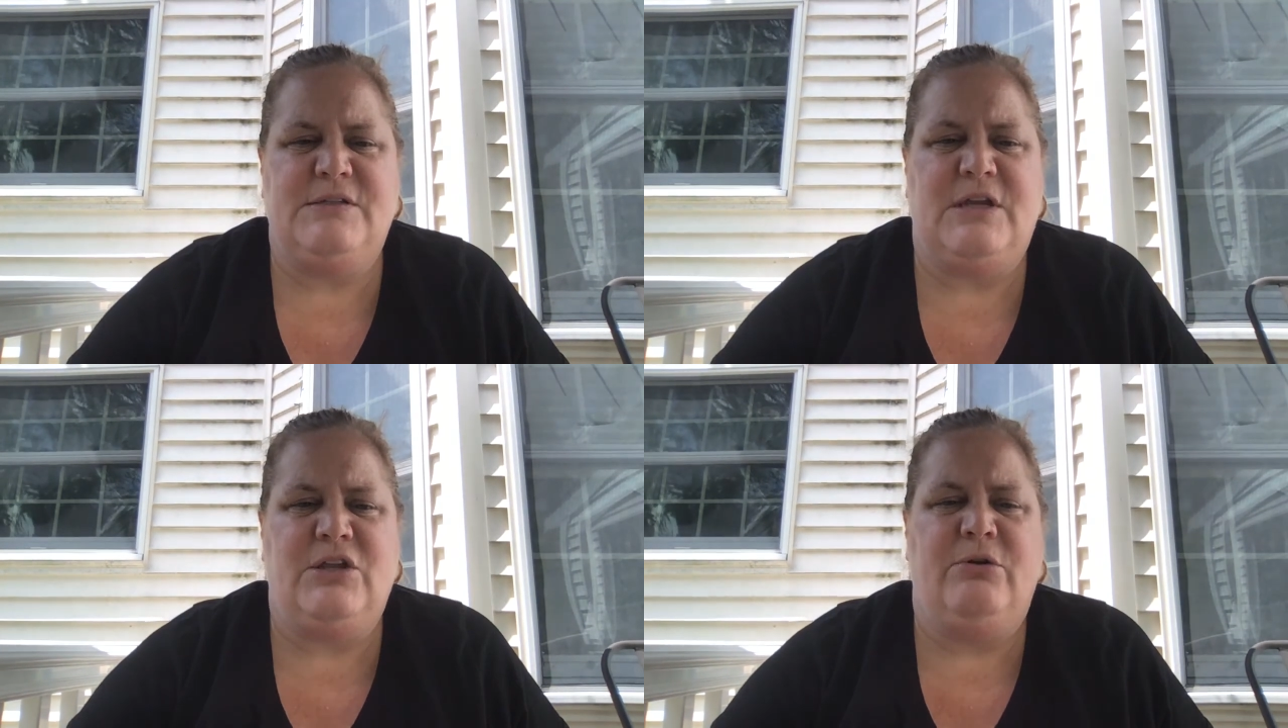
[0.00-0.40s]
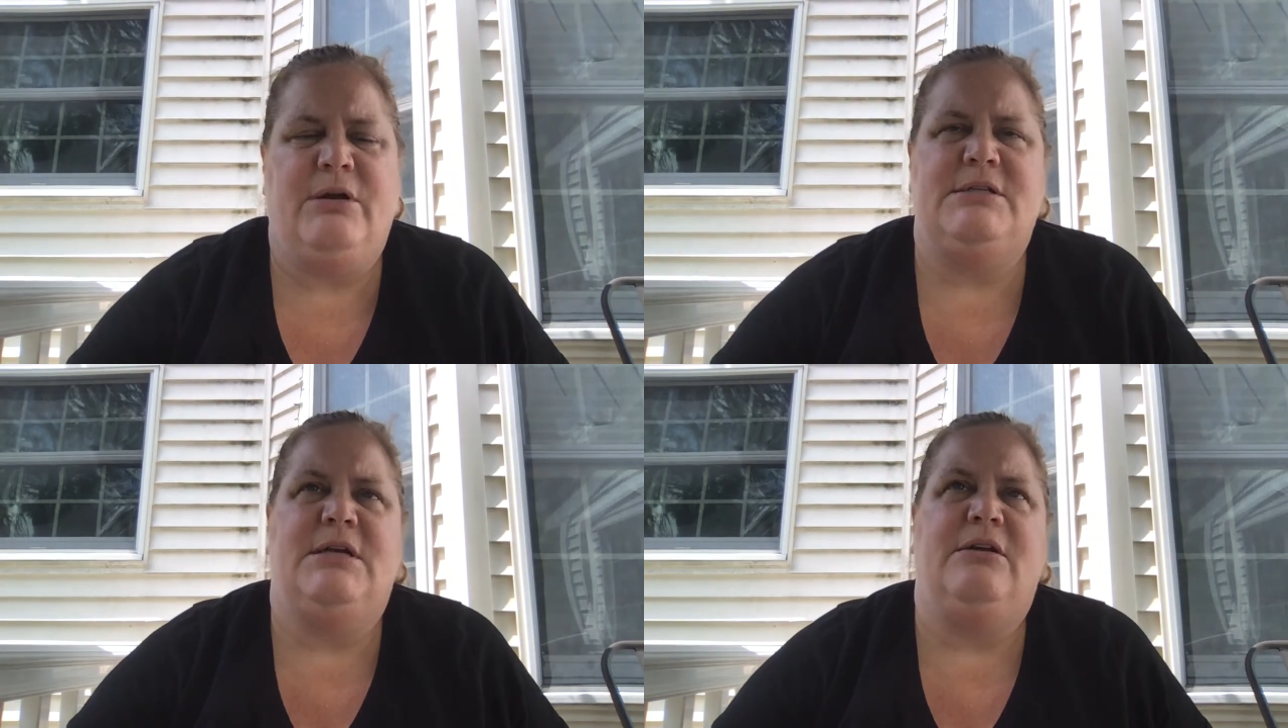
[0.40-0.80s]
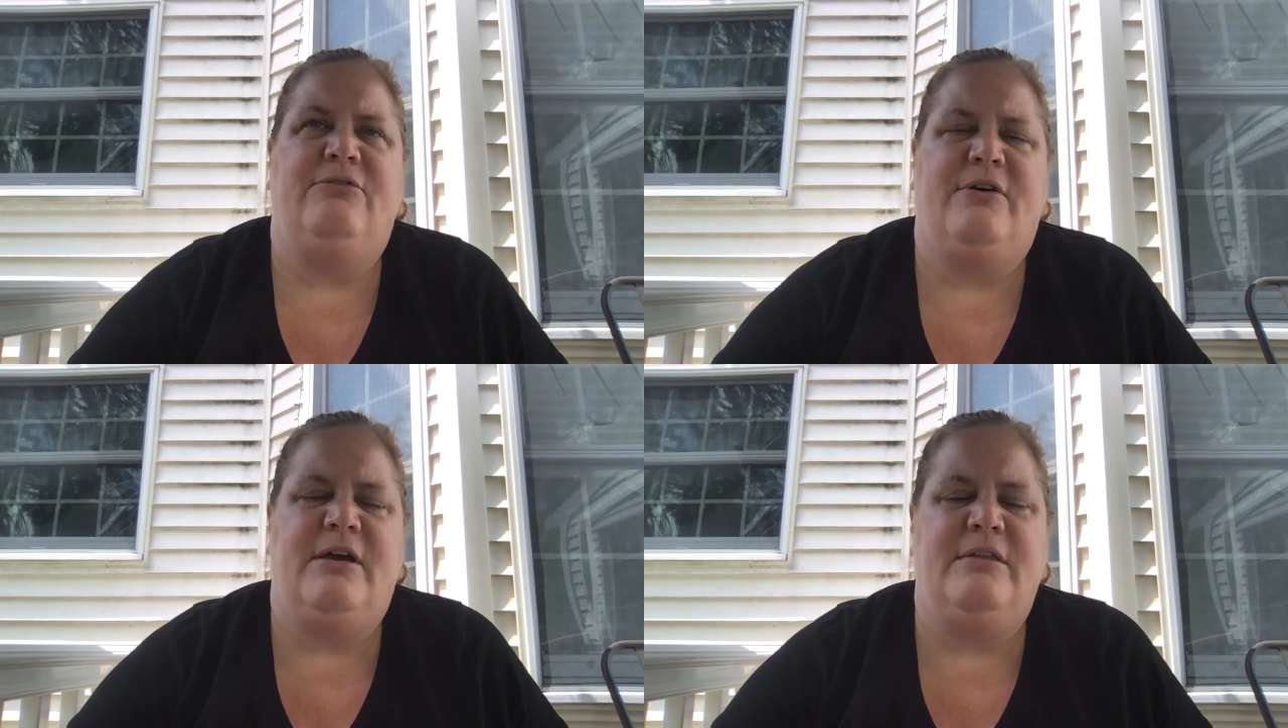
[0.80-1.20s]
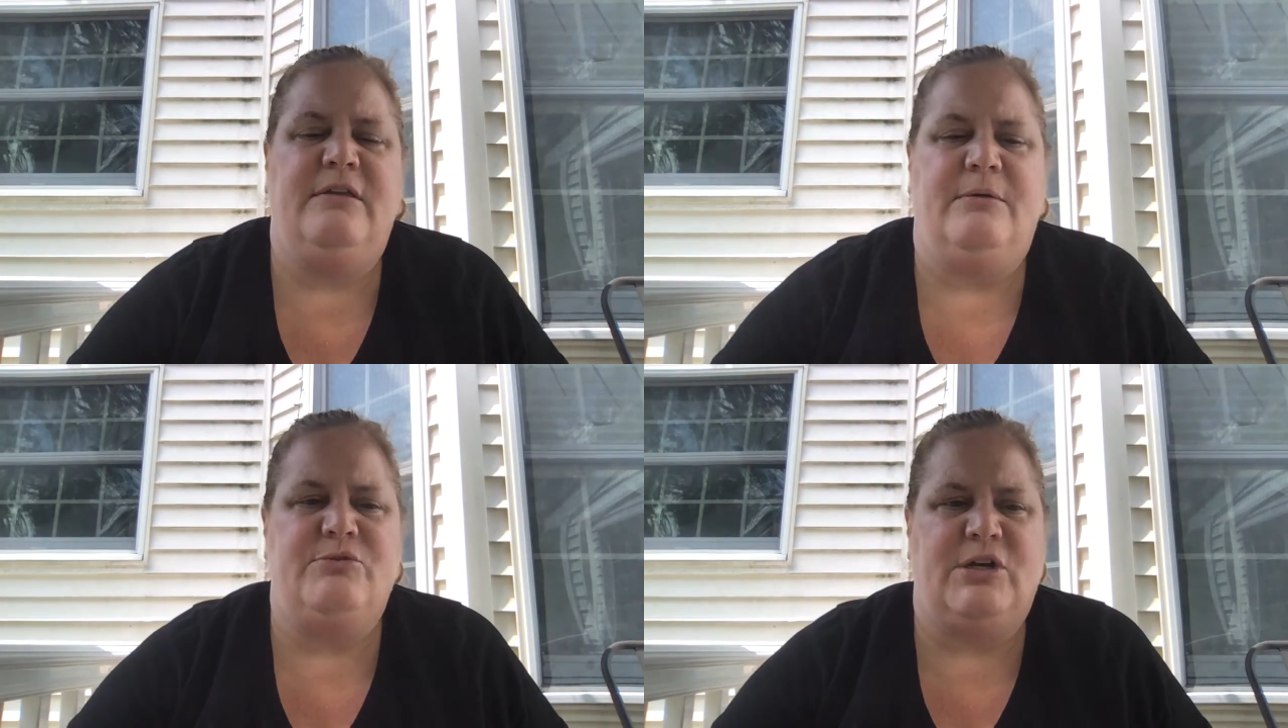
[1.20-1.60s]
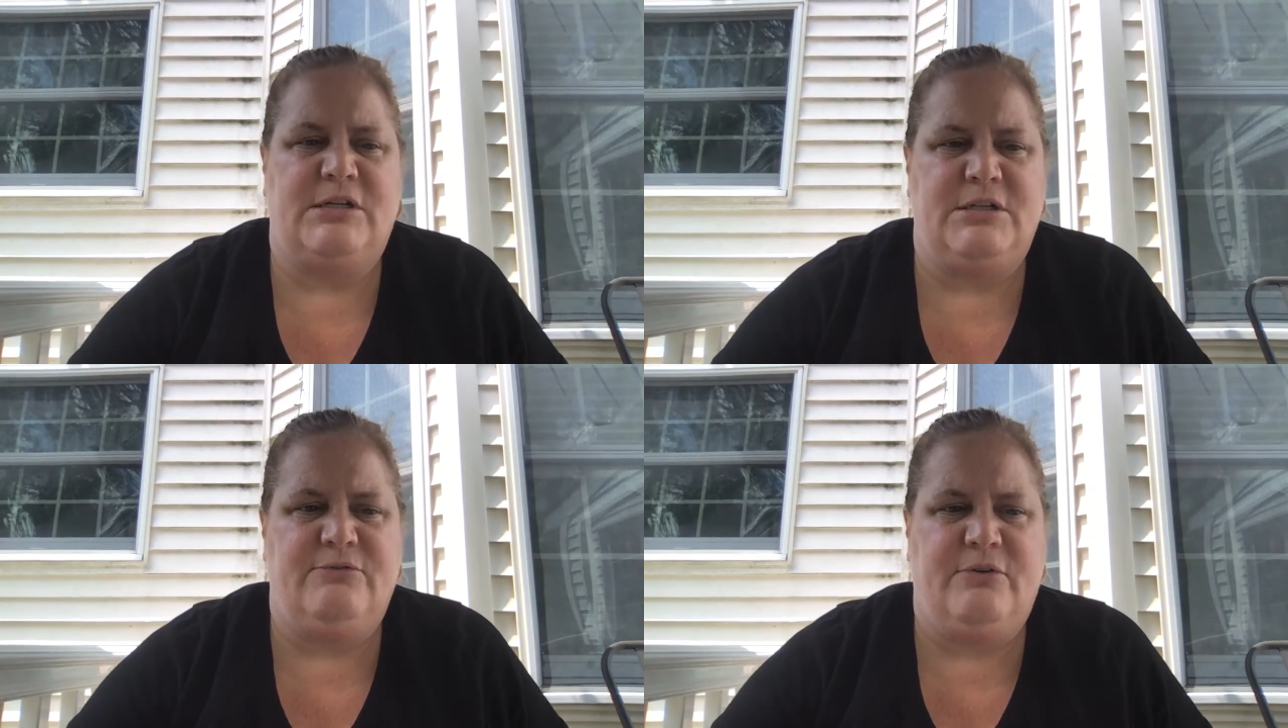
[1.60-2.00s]
and you identify the
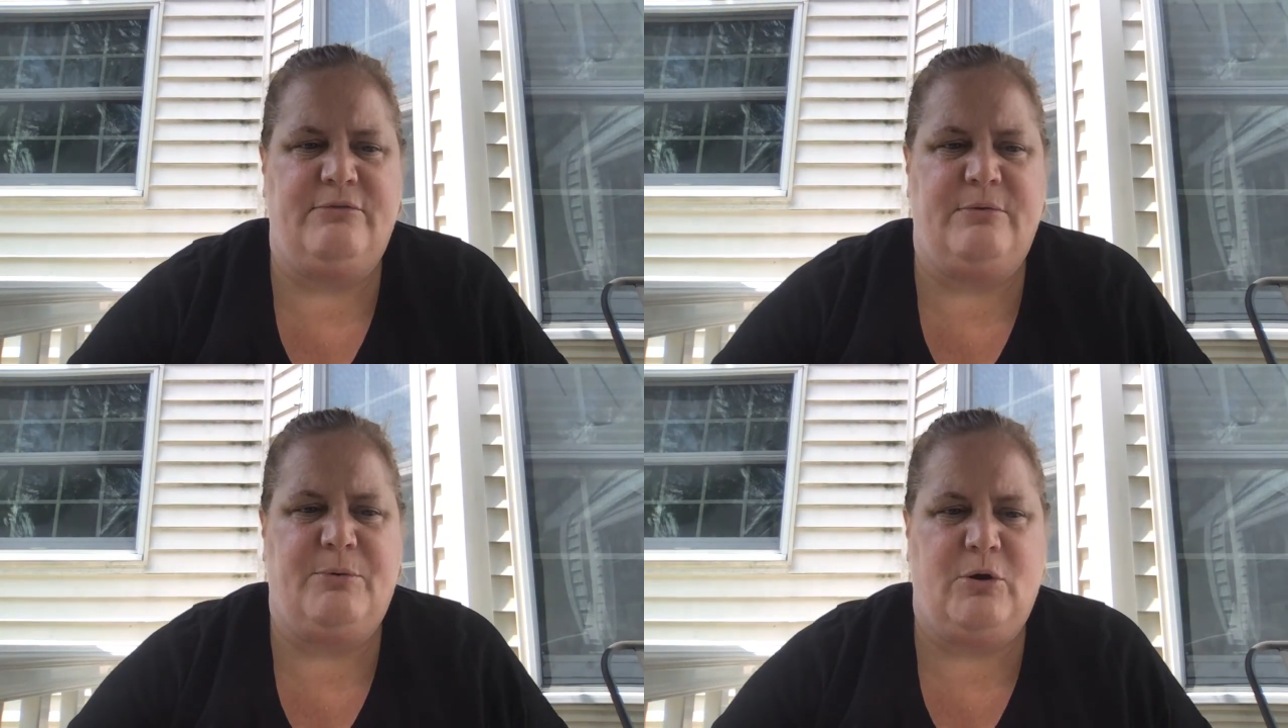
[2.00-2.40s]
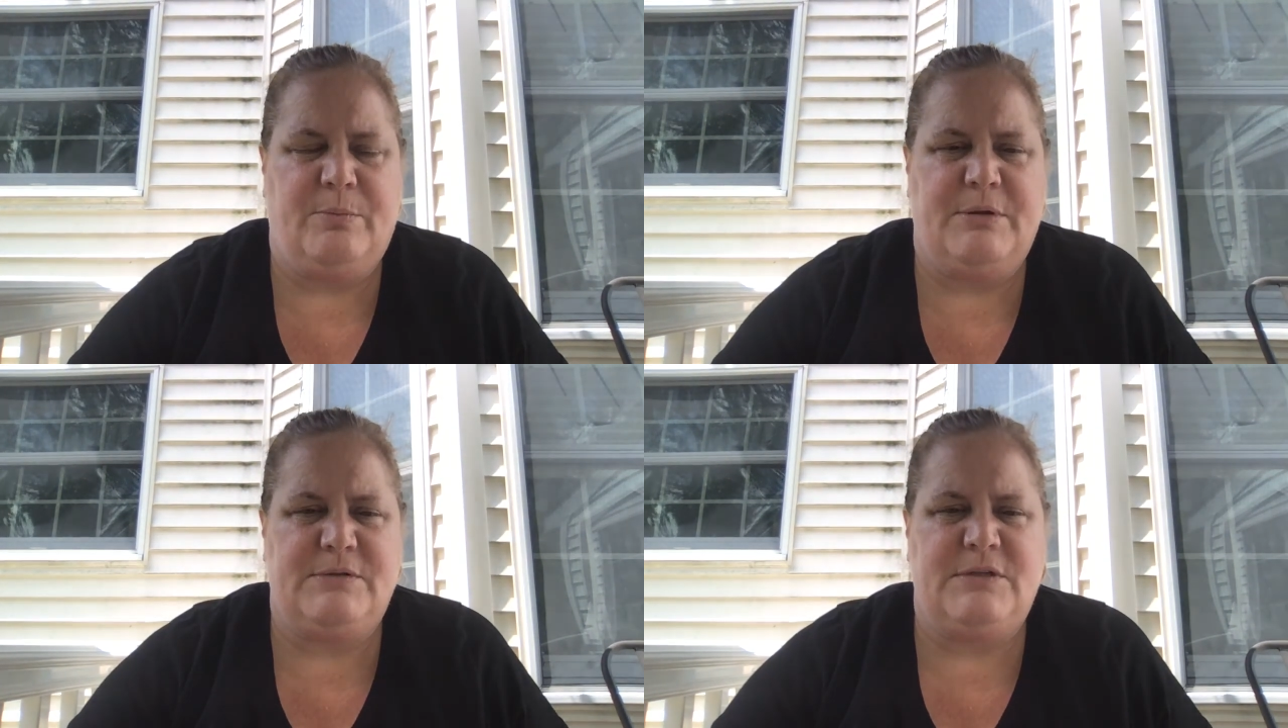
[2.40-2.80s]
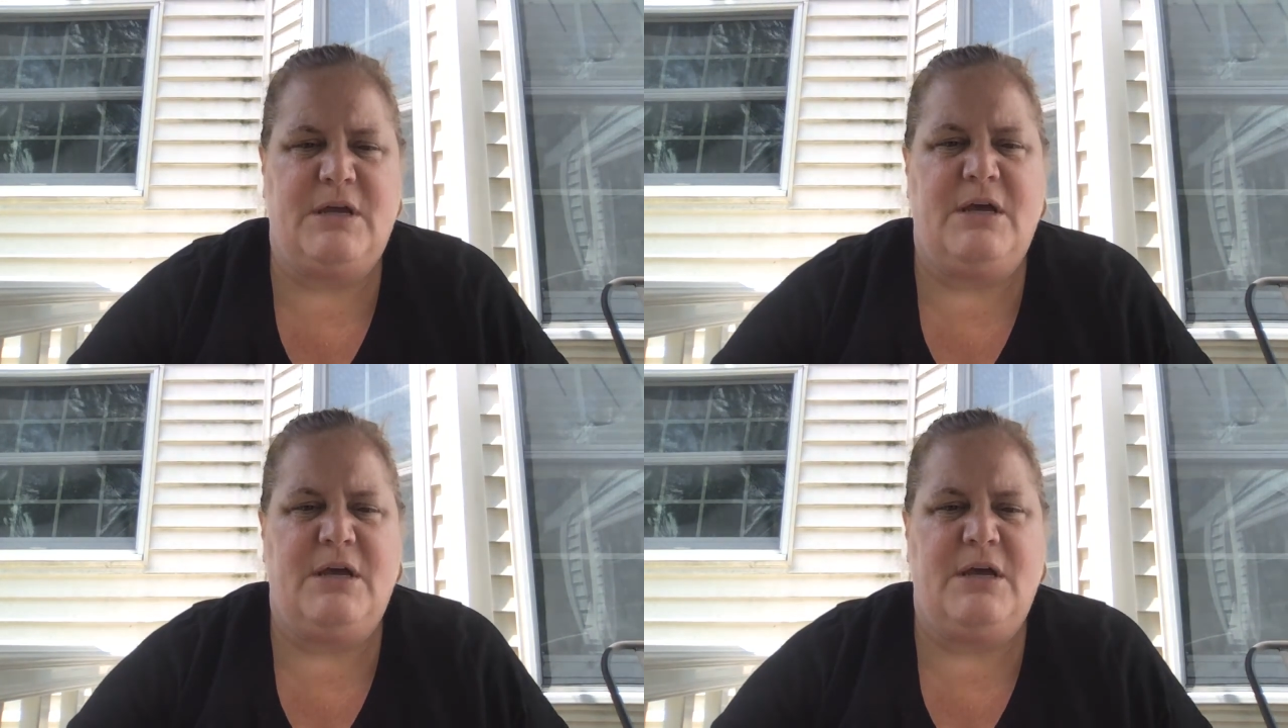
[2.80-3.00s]
objective of the purpose,